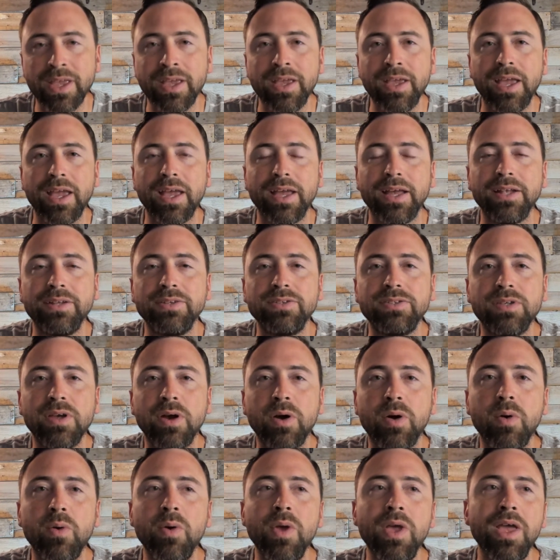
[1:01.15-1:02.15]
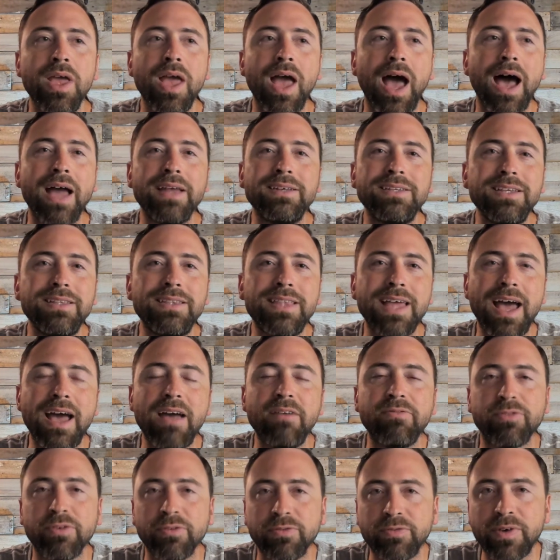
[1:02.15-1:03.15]
And so I did that
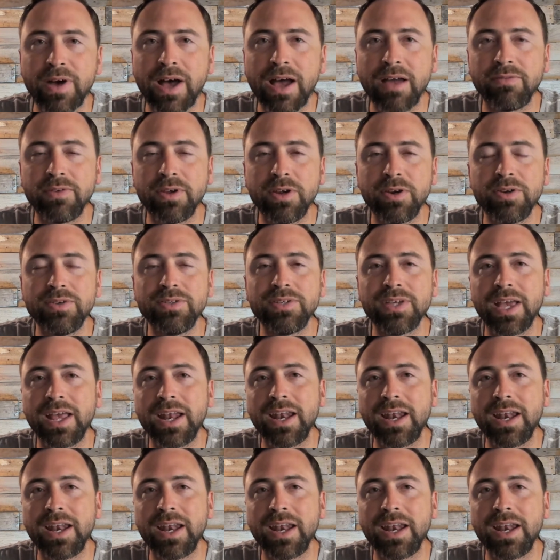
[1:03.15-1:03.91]
for 5 years. And